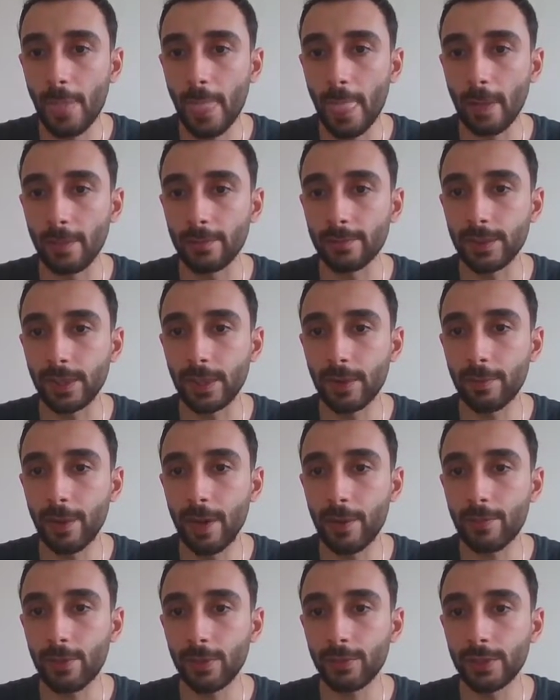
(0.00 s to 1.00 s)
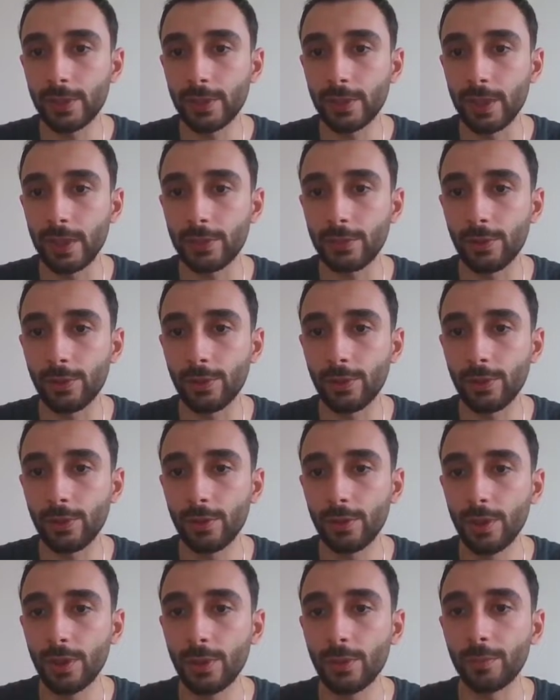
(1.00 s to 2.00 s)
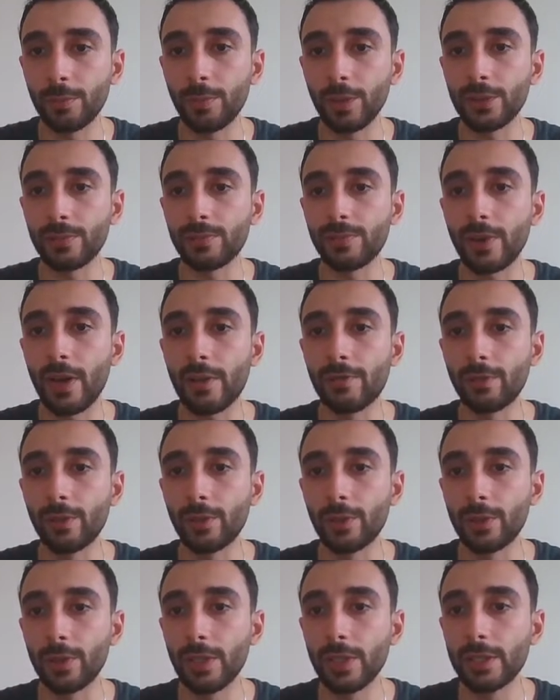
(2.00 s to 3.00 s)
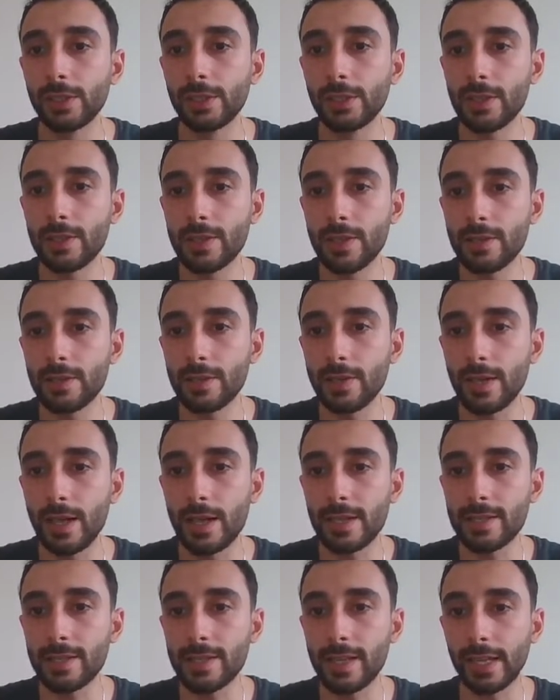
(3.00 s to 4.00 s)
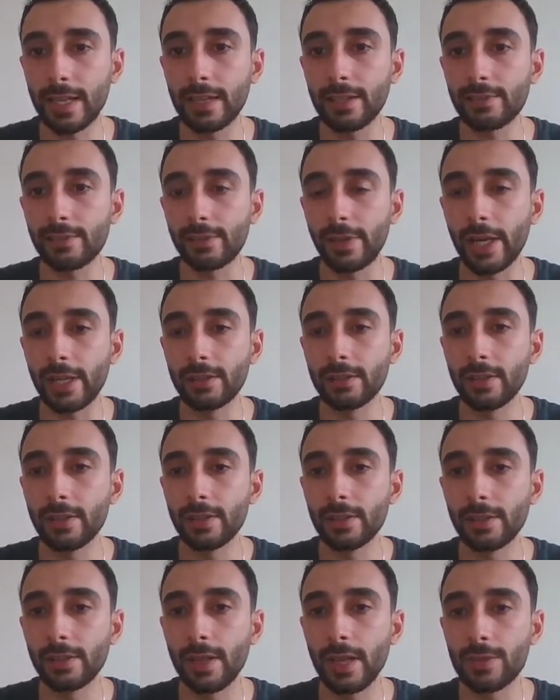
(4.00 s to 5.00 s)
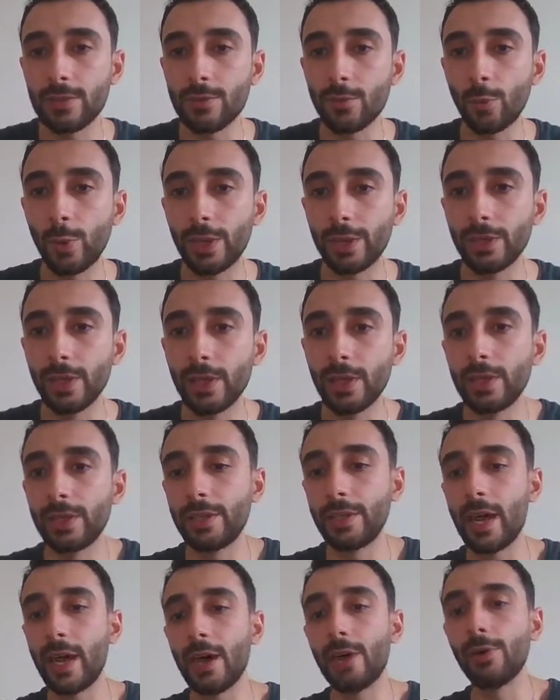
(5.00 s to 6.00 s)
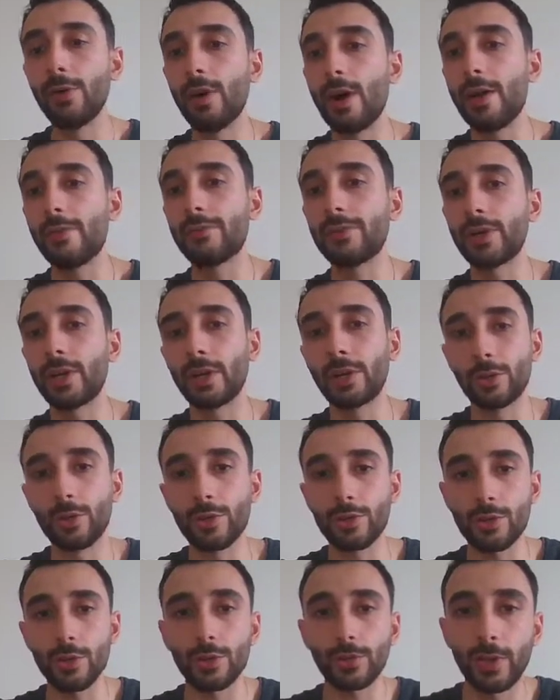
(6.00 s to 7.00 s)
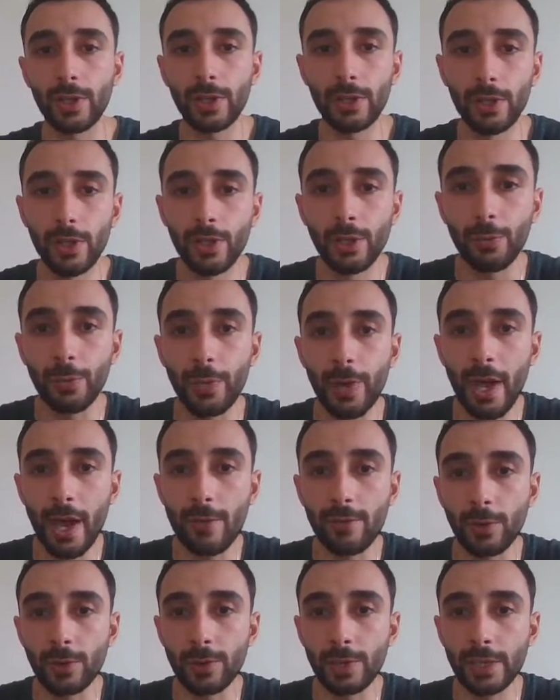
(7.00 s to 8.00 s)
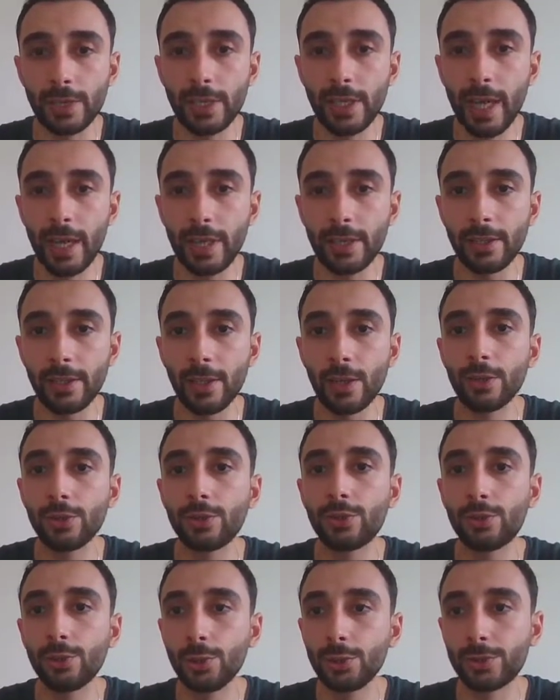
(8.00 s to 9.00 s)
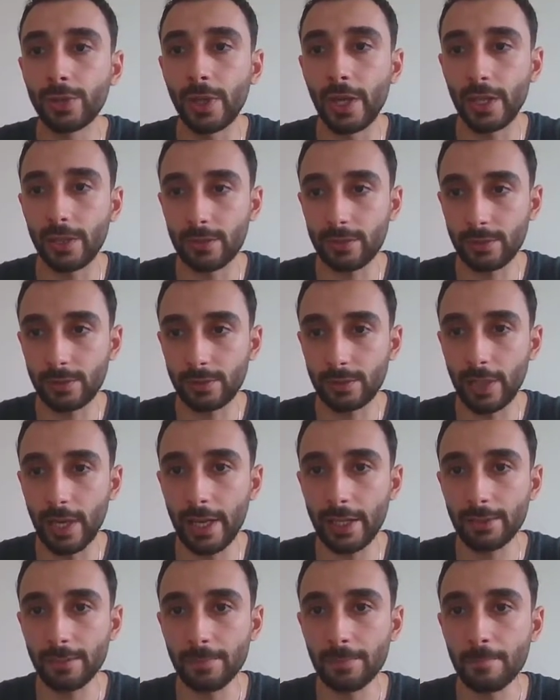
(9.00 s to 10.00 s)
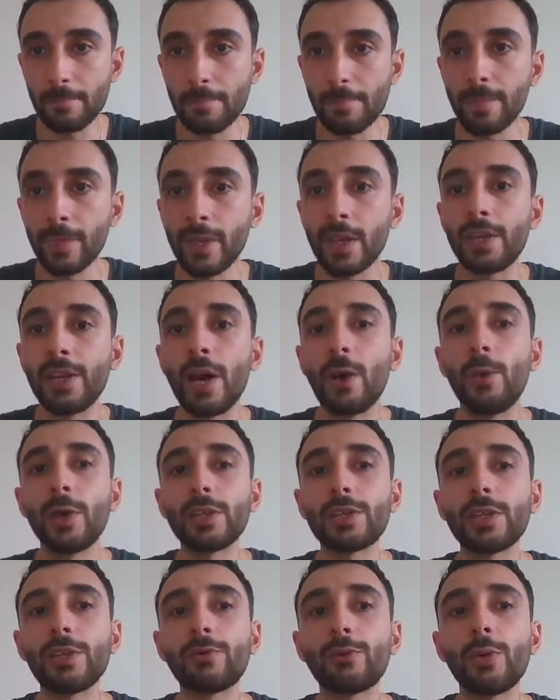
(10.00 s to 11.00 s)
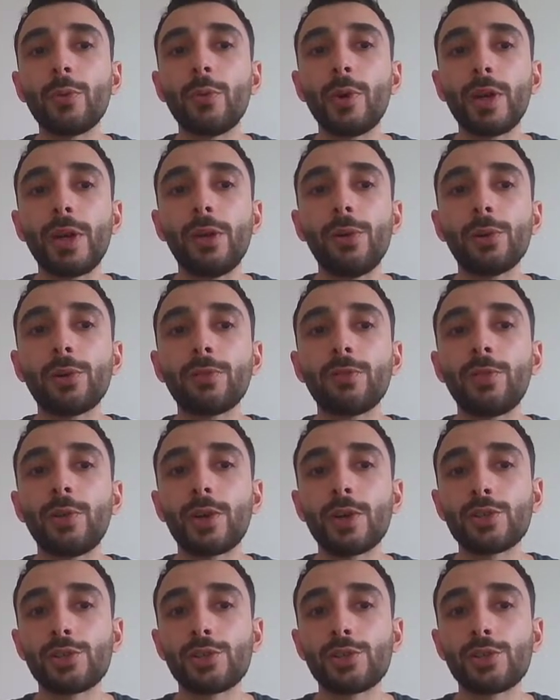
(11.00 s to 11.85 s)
I'm taking my profit at 0.54. This is a second trade that's win. Now after a crossover, we have already done two trades, right? Now what if we want to look for a